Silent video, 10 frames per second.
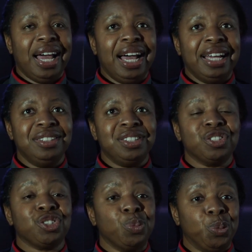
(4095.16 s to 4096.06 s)
and
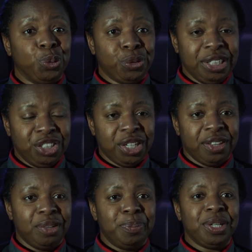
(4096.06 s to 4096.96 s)
support each
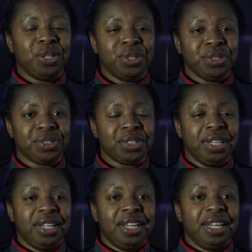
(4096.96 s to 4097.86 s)
other because
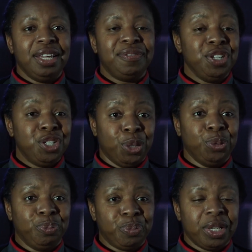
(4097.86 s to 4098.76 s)
if you
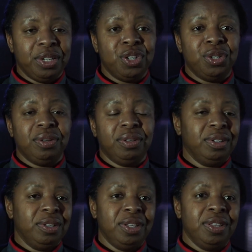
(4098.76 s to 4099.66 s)
don't,
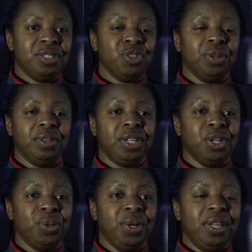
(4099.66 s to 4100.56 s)
there's not, you
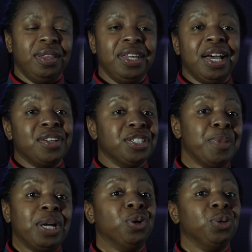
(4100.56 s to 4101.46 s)
know, the others
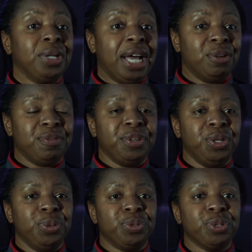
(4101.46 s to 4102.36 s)
might not look out for
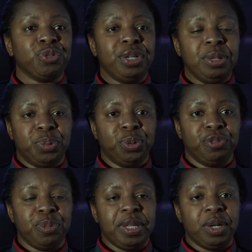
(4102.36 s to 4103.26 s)
you. So it's really
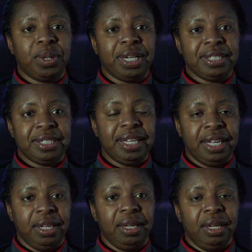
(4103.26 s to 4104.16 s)
important for me that when I
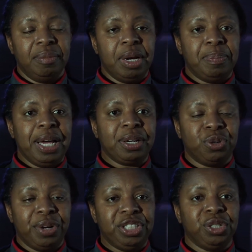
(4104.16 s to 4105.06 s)
see my black
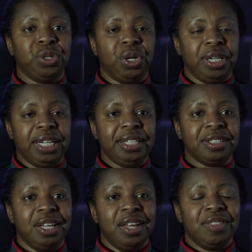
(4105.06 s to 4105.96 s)
or Asian
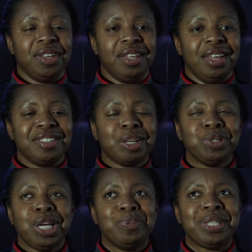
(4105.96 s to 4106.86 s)
colleagues, that
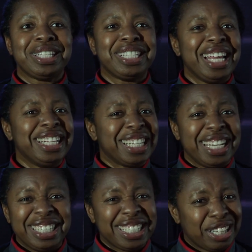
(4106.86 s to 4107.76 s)
sometimes it's an
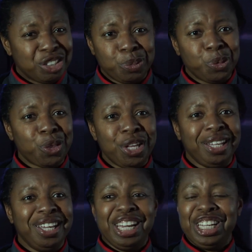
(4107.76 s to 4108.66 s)
insensible
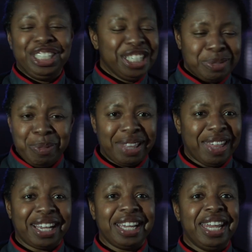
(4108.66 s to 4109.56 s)
thing, you just make
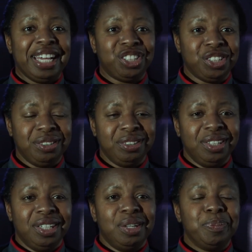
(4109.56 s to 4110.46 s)
that connection
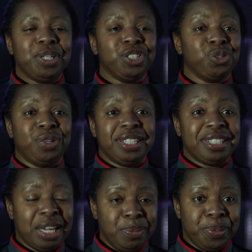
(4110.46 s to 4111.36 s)
because you're in the
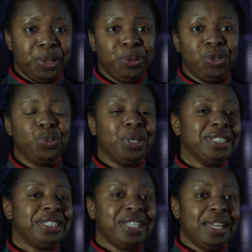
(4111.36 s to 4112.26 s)
same boat, you
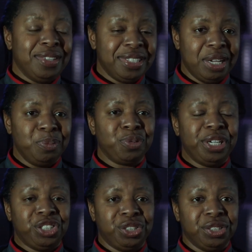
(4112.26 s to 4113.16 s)
understand the same
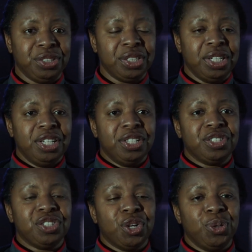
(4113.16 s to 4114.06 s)
pressures.
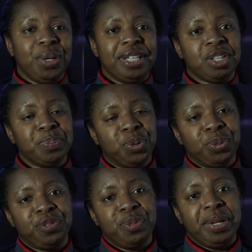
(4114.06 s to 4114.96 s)
So it's
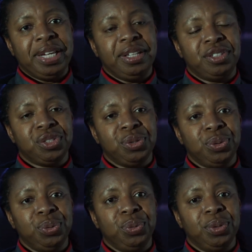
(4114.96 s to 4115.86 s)
important for me
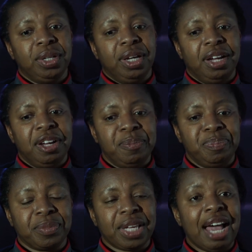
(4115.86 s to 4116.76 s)
to
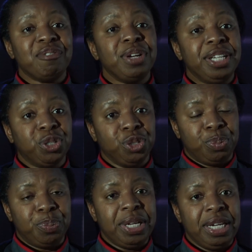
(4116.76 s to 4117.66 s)
um, have really
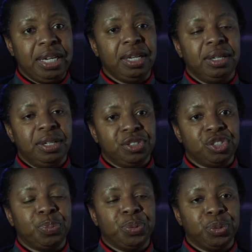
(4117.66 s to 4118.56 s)
good peer
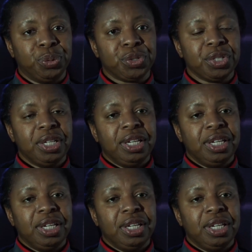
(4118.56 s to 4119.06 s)
support